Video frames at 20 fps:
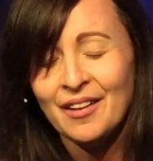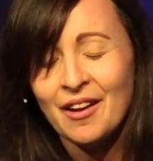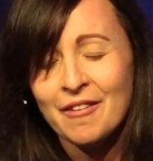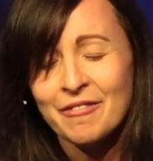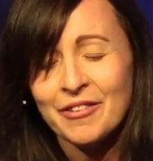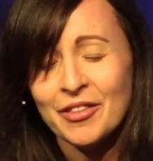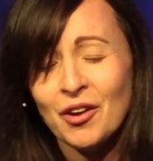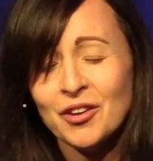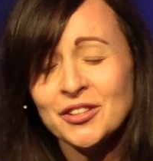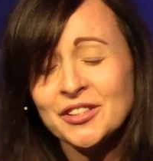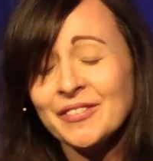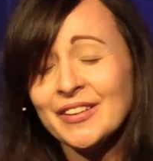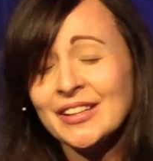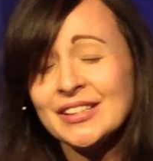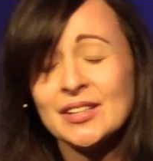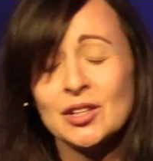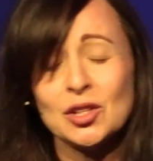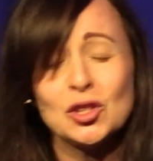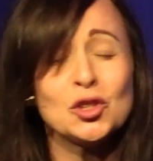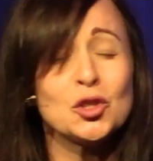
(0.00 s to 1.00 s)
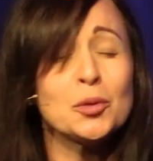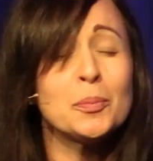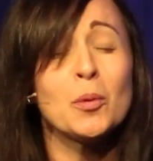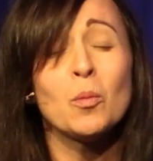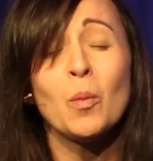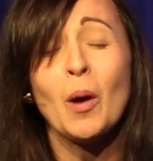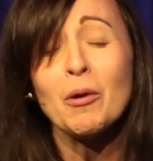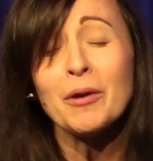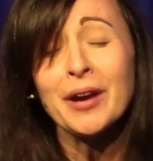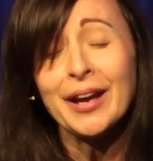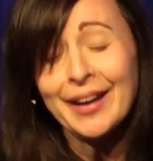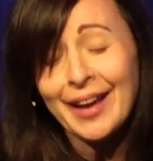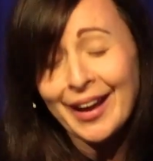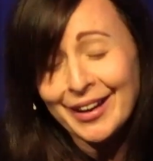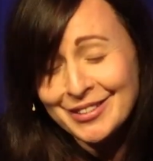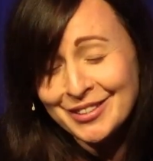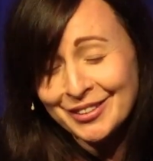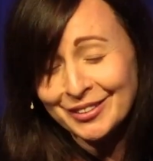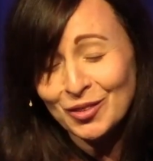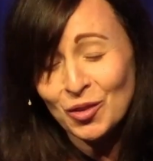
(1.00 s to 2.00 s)
For those of us that are super well
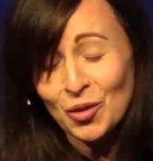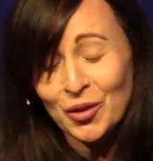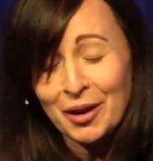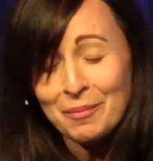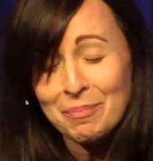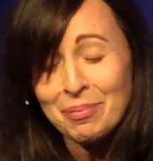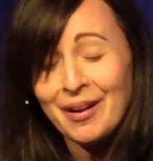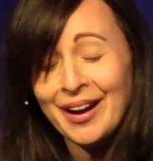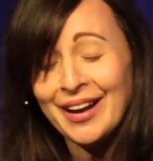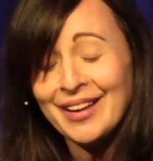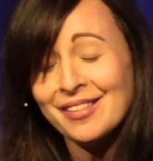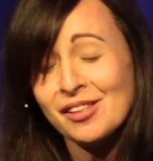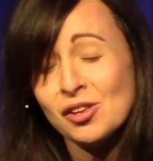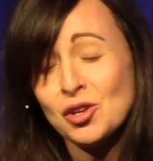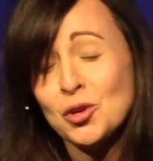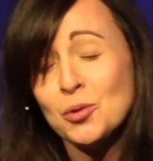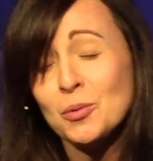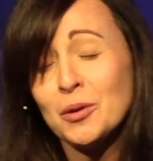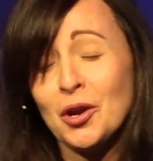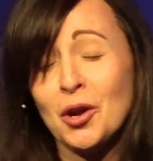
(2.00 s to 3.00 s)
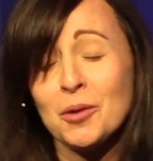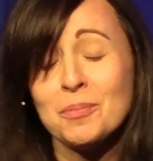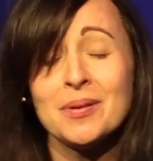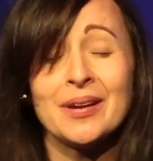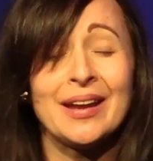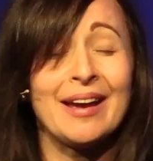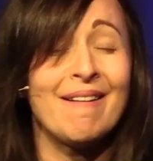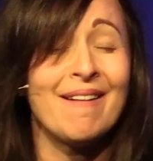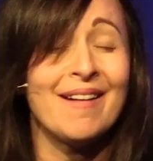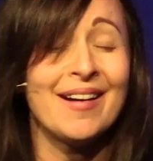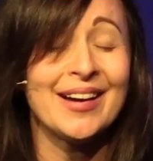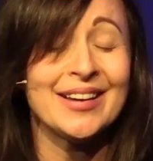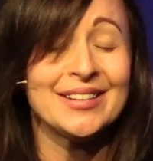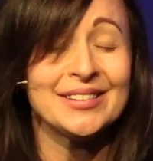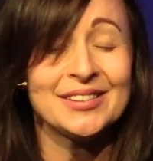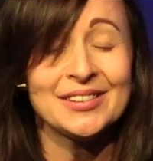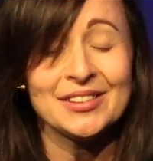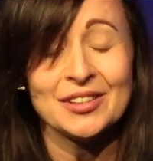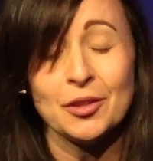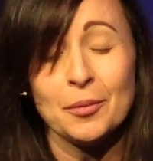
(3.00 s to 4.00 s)
connected, Lord, I pray that you would open our
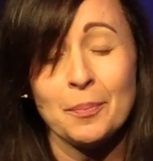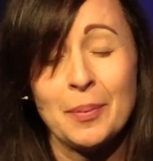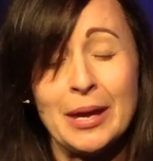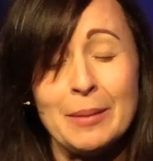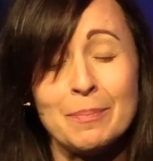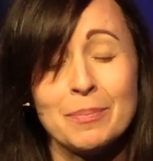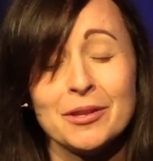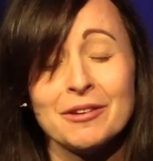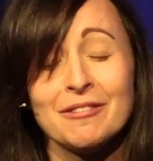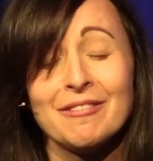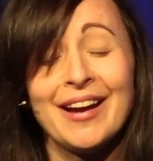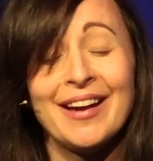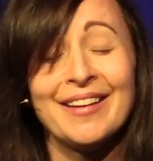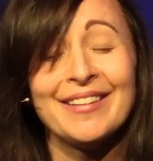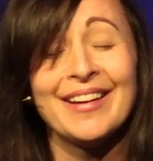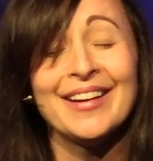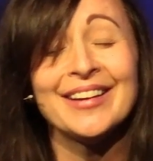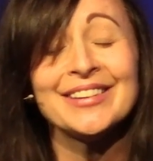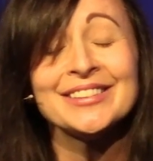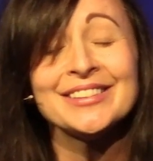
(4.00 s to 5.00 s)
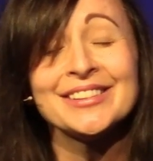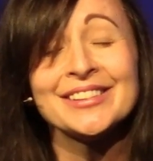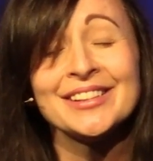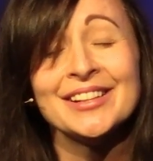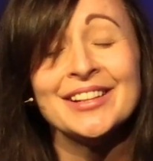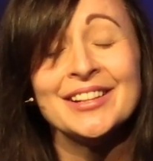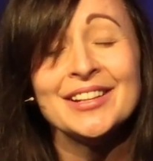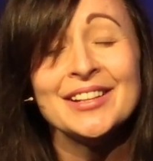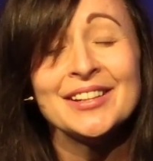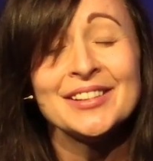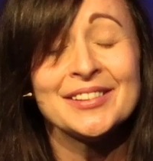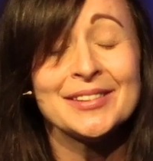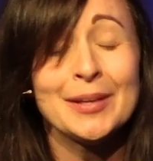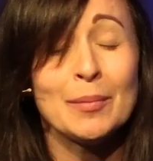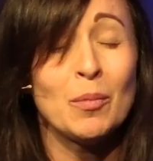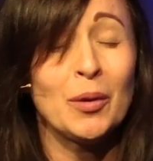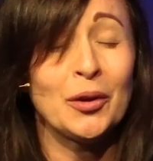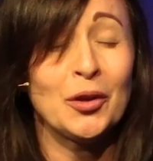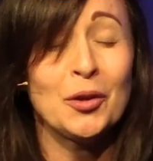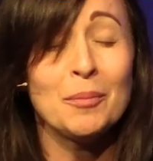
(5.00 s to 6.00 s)
eyes to the people around us,
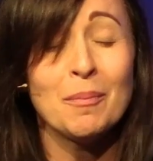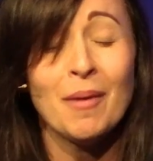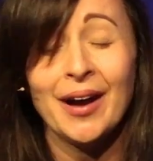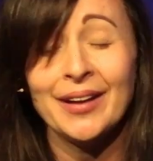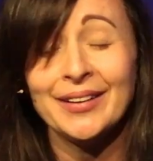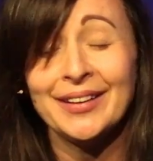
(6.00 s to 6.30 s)
someone who might